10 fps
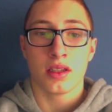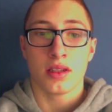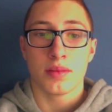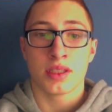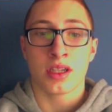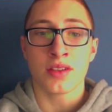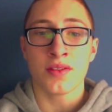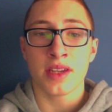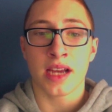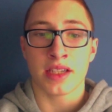Because of
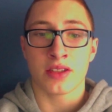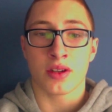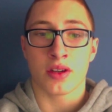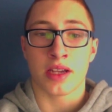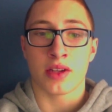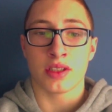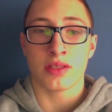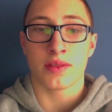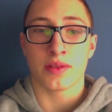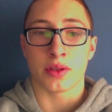the Ionian
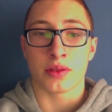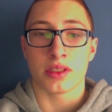Revolt,